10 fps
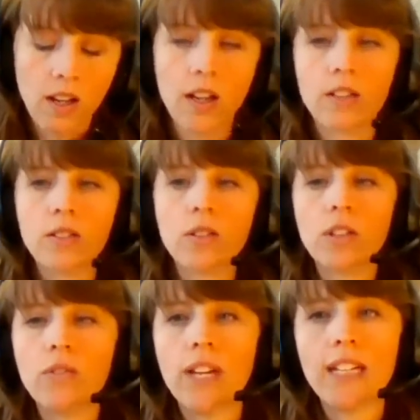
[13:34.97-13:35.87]
So
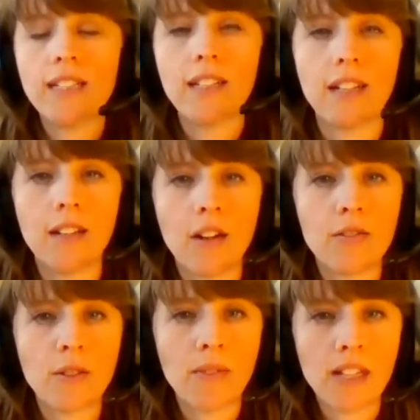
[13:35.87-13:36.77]
you've hinted
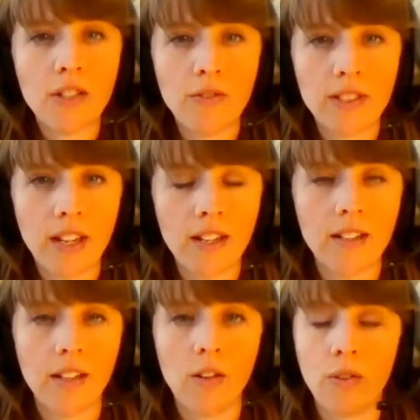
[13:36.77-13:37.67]
some things you've said,
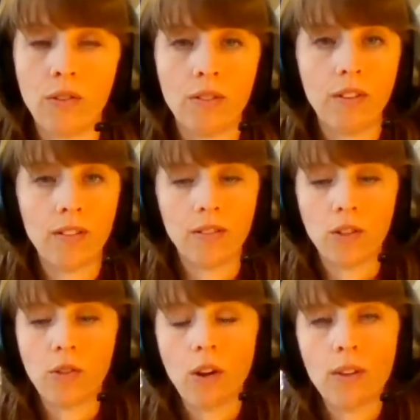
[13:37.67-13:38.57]
the
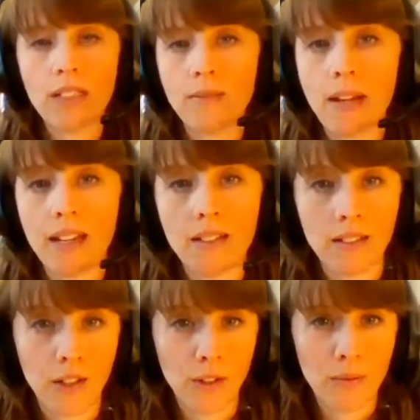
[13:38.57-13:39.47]
growing demand,
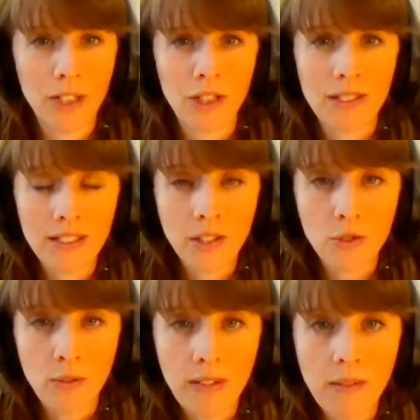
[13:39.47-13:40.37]
you mentioned
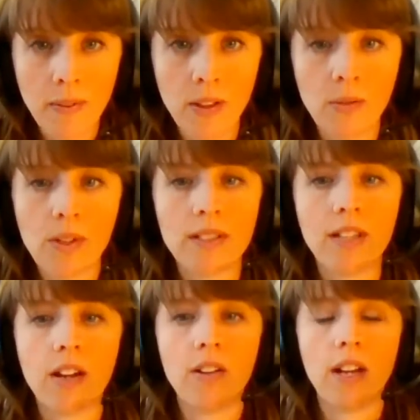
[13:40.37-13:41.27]
600 people on one
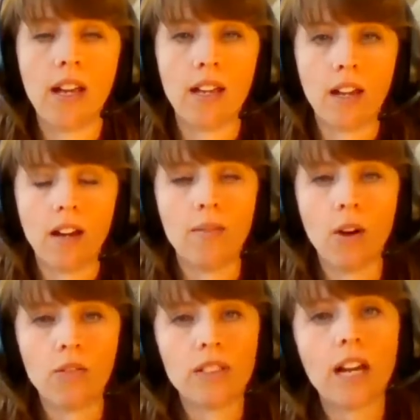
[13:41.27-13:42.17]
Saturday.
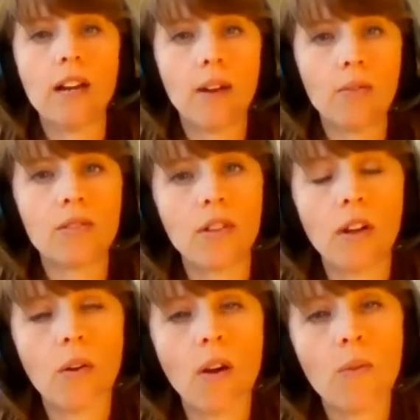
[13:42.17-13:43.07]
Over time,
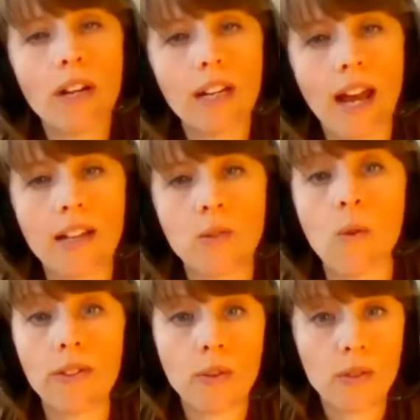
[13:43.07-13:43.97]
I wanted to ask
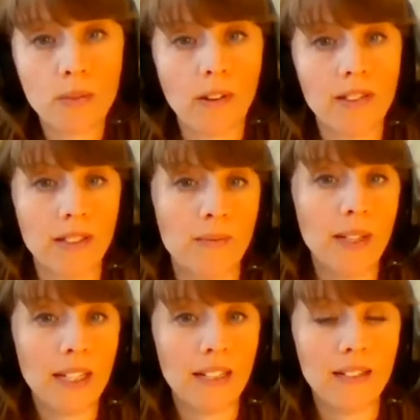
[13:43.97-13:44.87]
what the response has been.